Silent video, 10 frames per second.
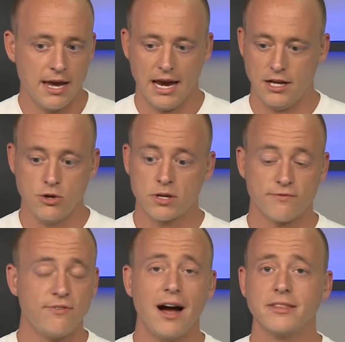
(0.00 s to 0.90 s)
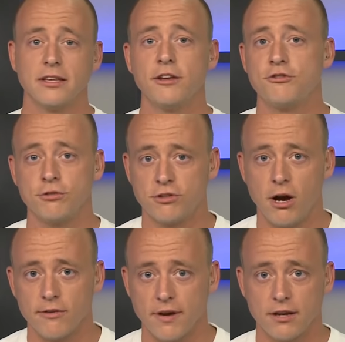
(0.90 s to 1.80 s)
And you can find the list
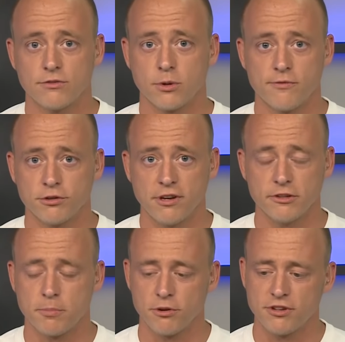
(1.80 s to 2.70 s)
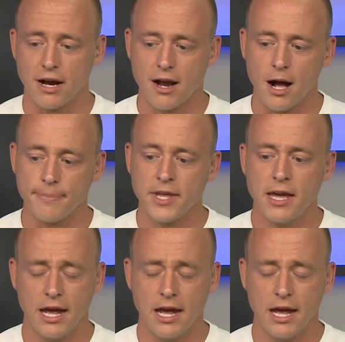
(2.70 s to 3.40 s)
yourself at 247sports.com